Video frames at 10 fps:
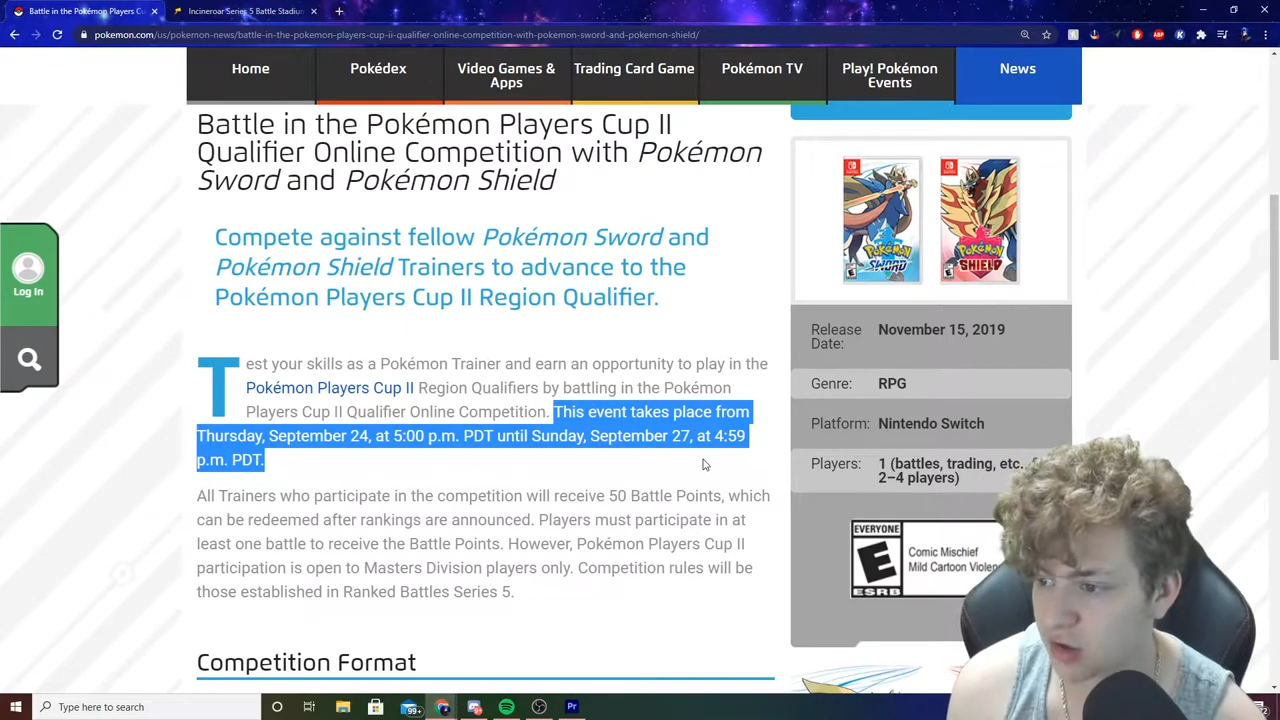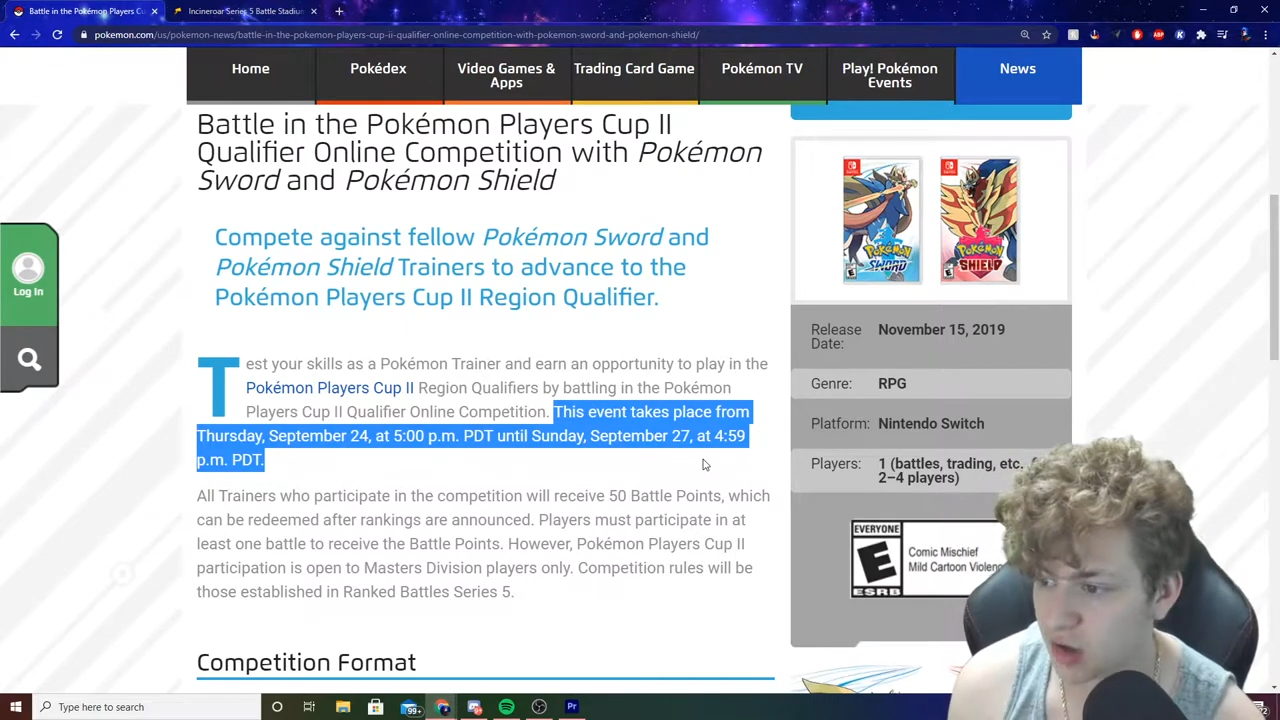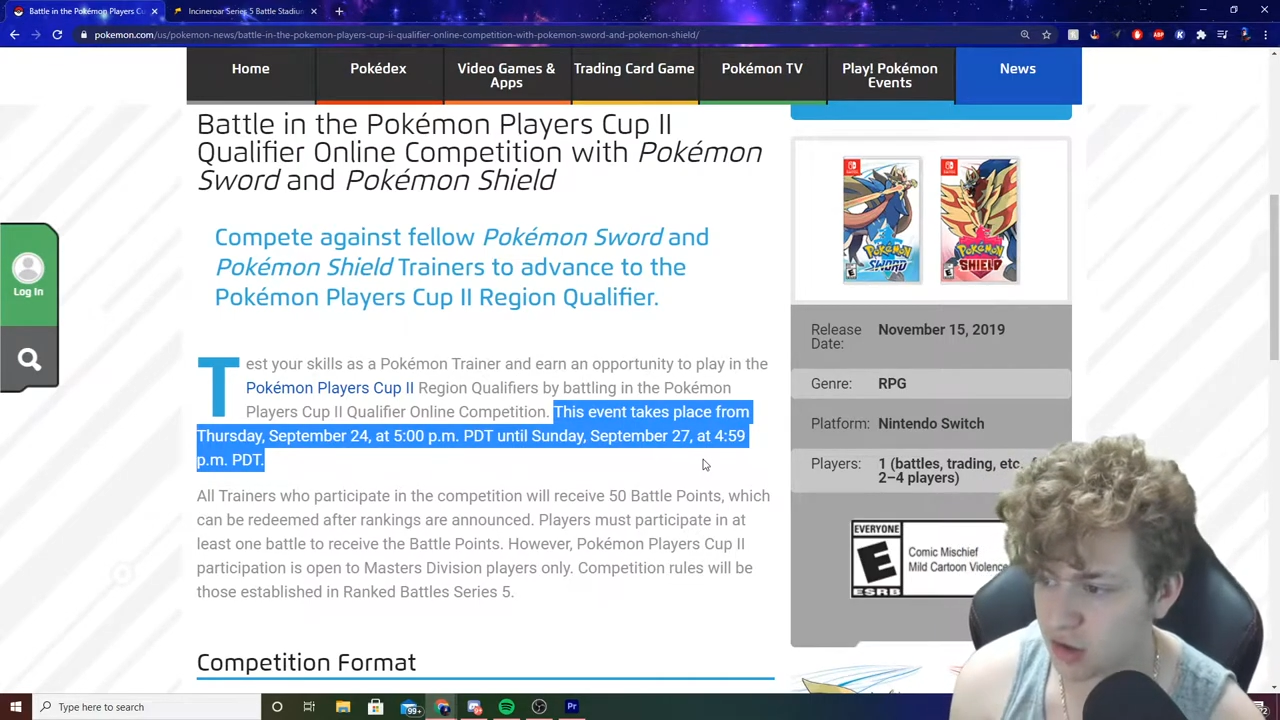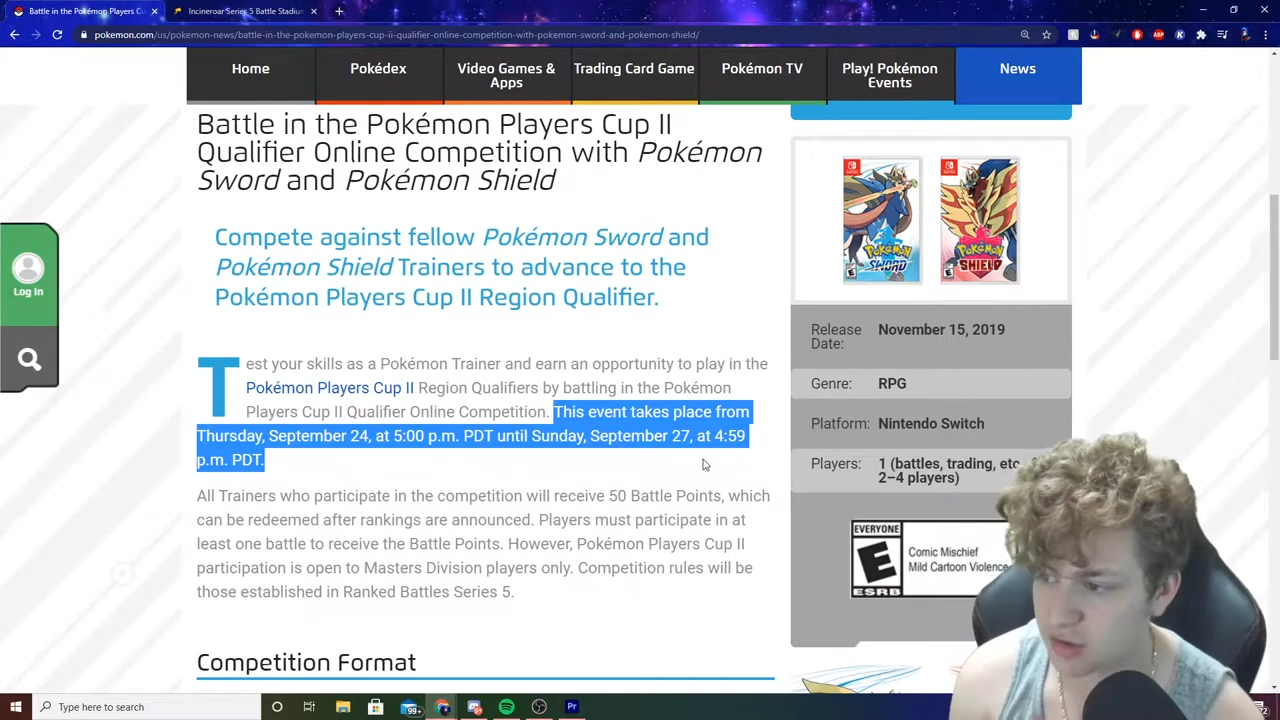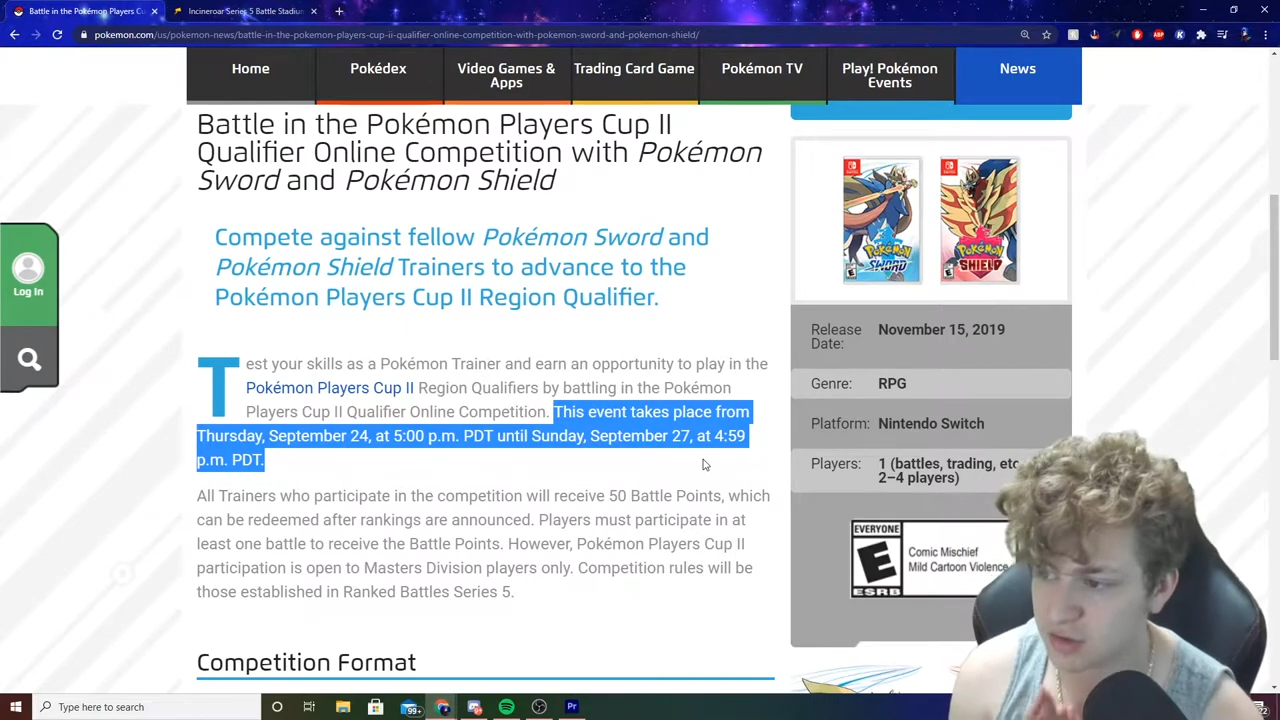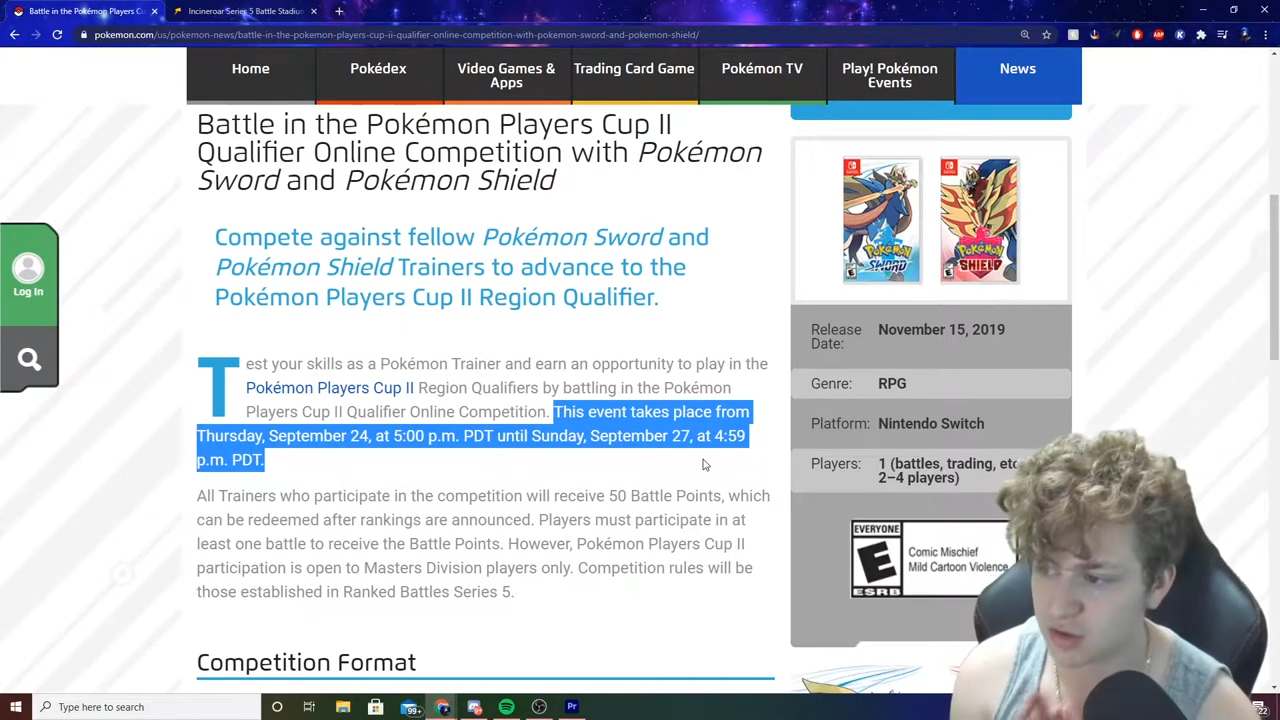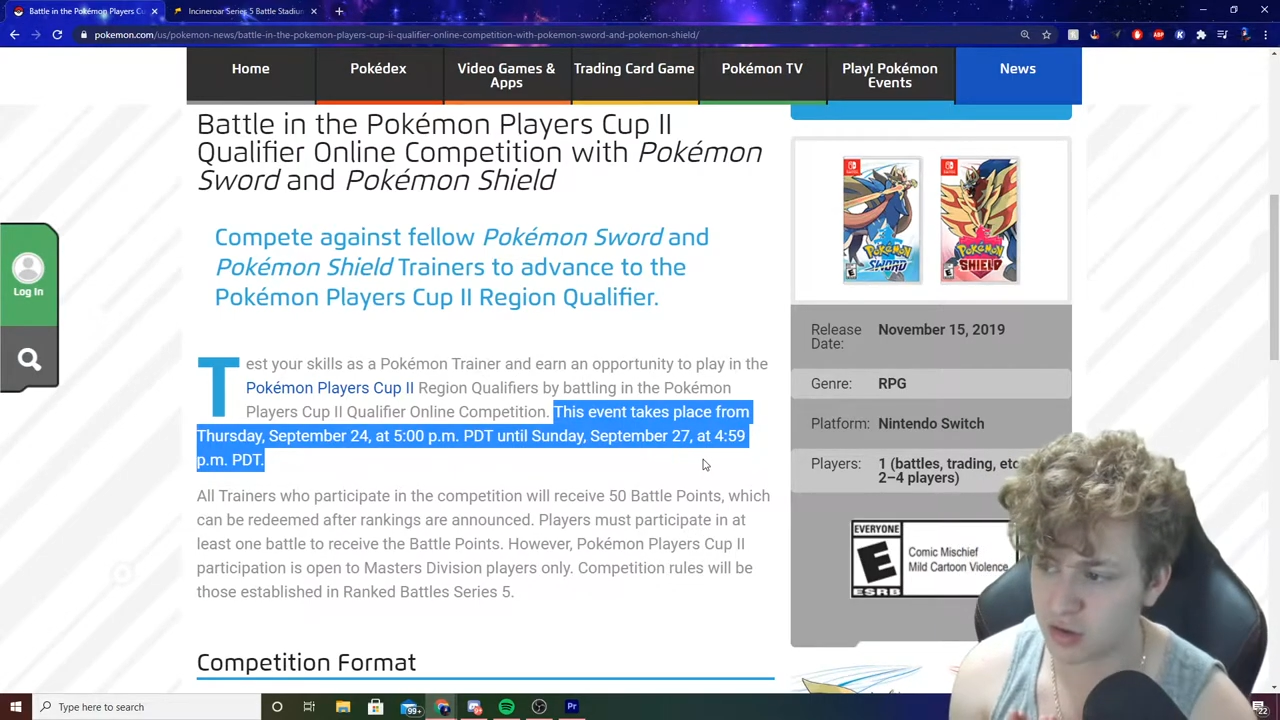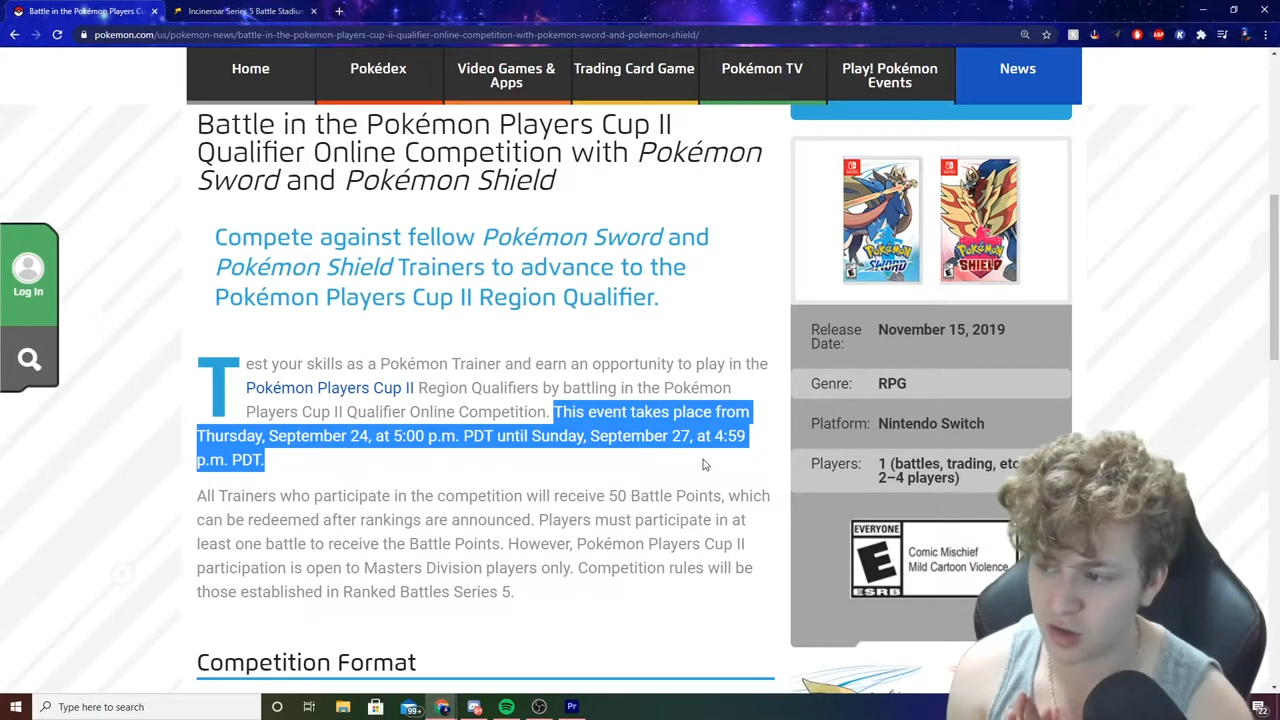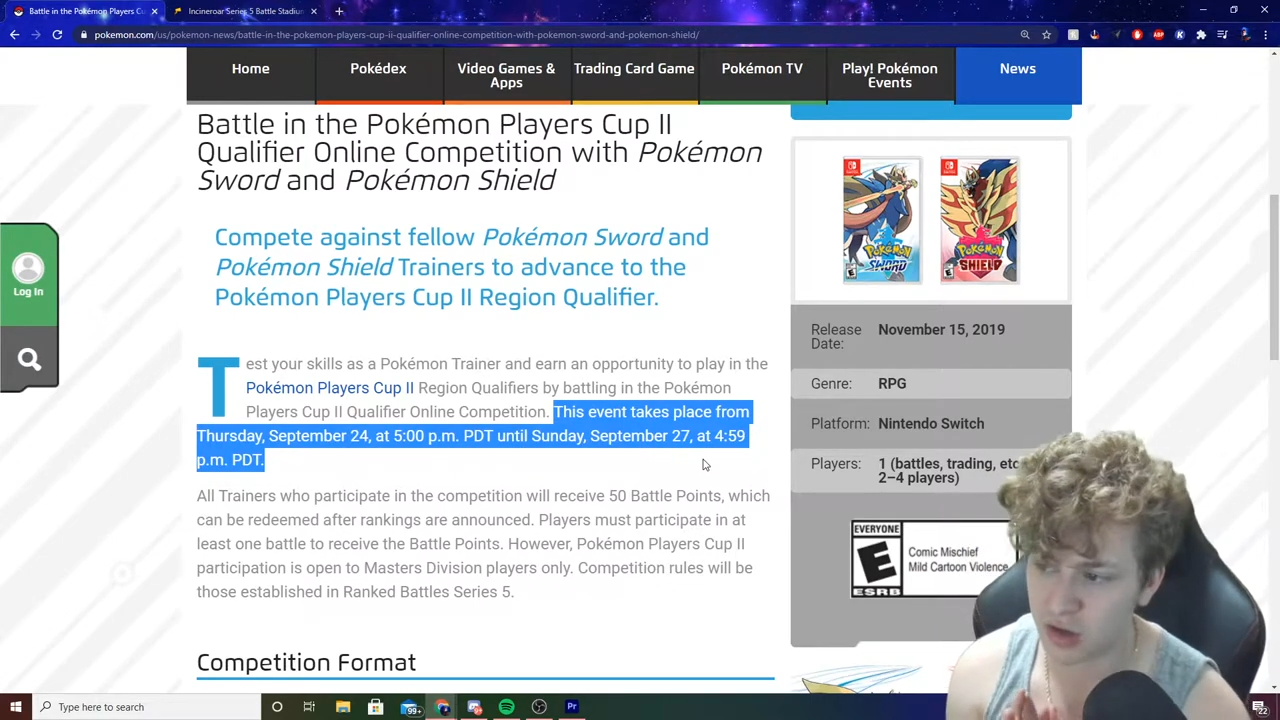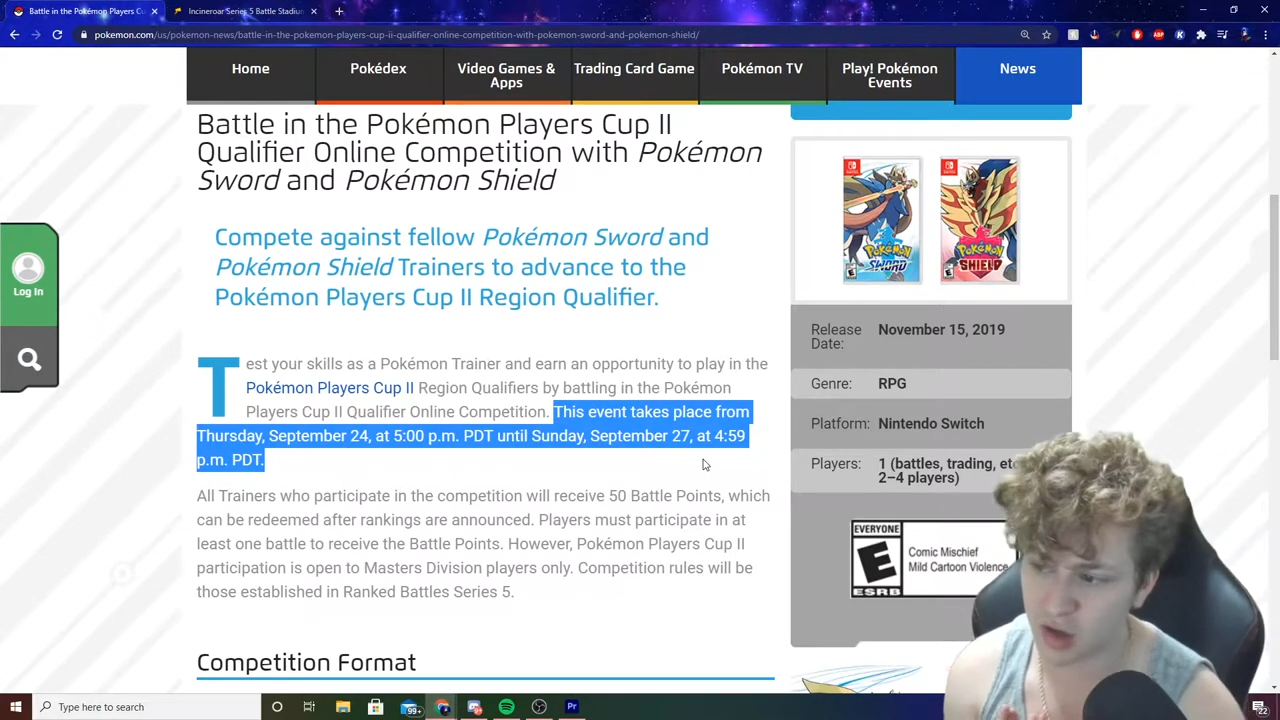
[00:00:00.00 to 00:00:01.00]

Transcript: ends Sunday